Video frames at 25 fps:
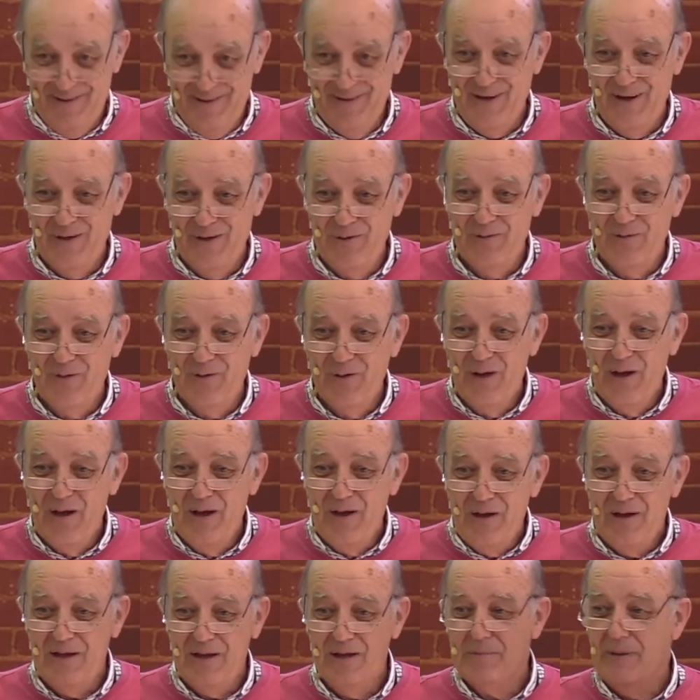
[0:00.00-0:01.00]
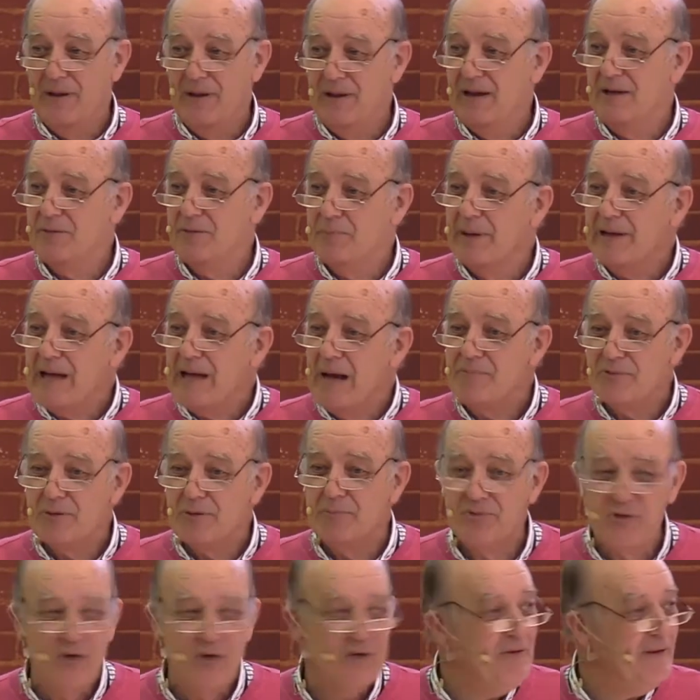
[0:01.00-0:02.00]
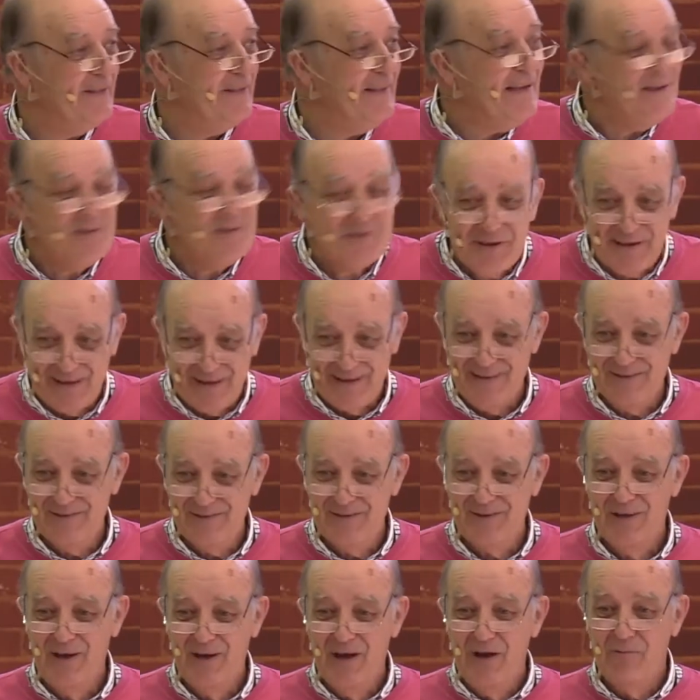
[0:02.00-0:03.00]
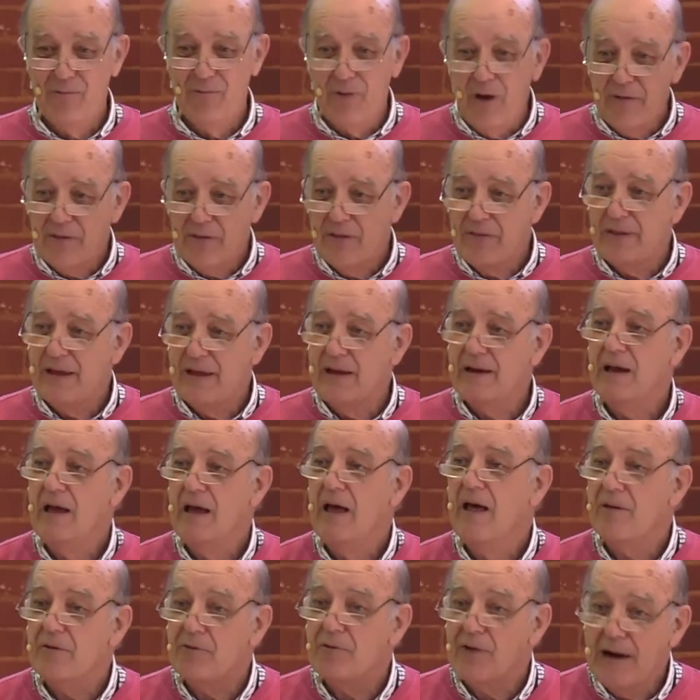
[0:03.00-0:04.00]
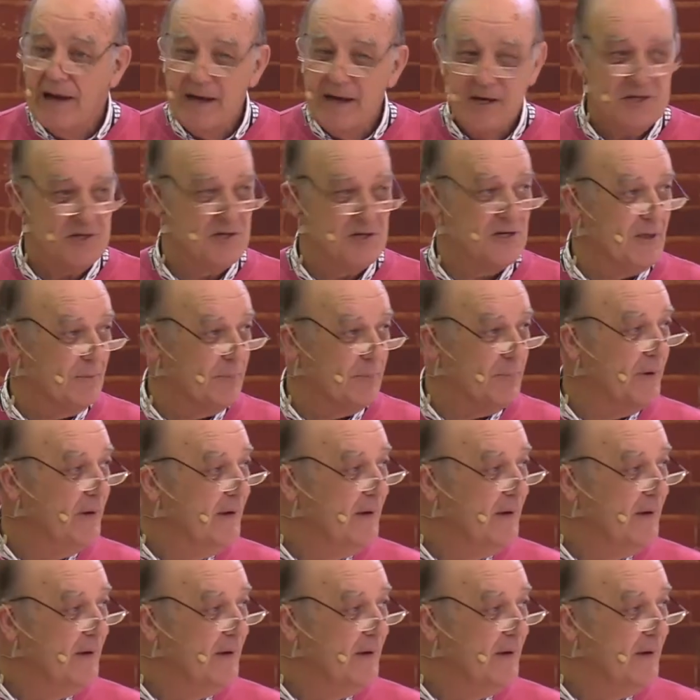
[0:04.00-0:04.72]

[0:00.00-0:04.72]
You know, it becomes observing these things rather than the relationship.